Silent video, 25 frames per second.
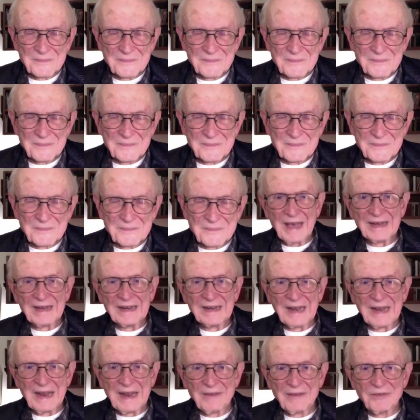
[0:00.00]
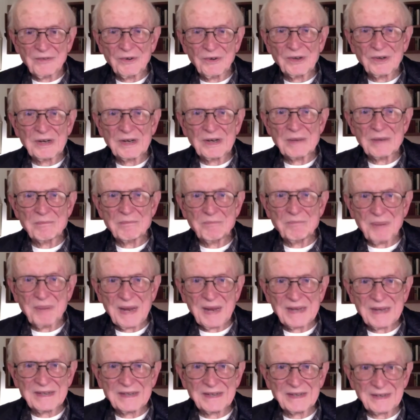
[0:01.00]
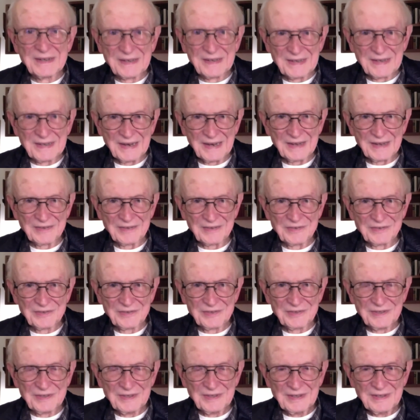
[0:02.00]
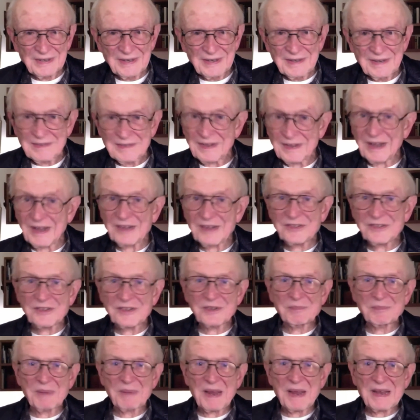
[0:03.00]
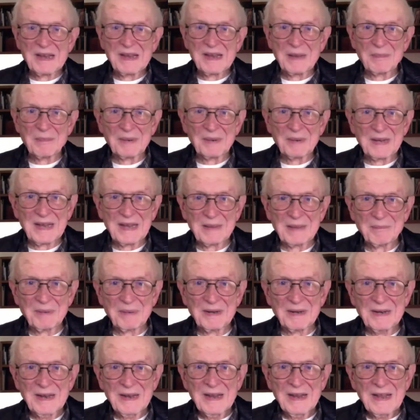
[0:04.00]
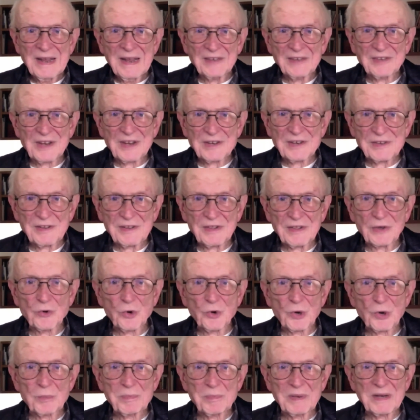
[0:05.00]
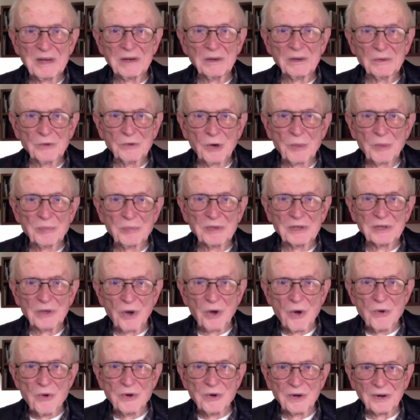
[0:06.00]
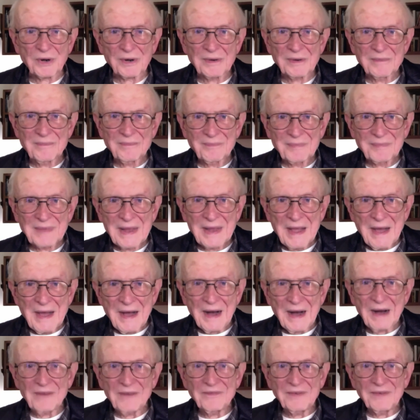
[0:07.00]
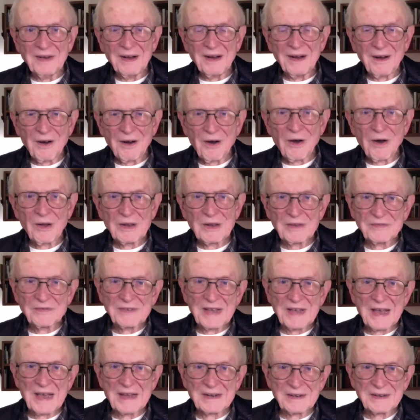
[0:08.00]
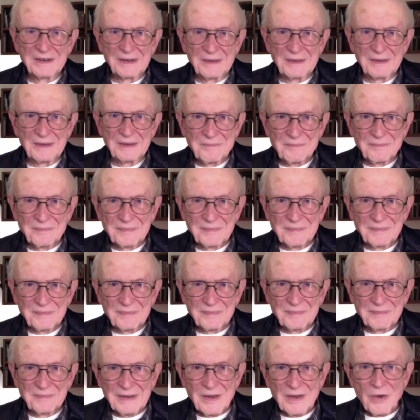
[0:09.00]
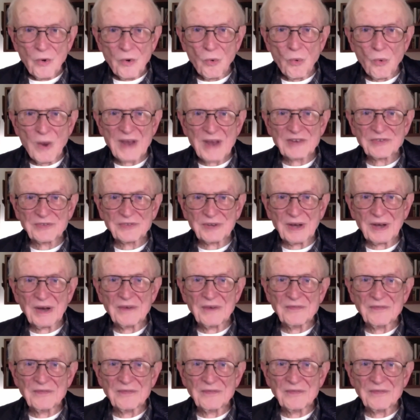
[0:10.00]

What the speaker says: the Hudson's Company had ever competed against. The Hudson's Bay Company had been essentially the corporate owner of all of Canada west of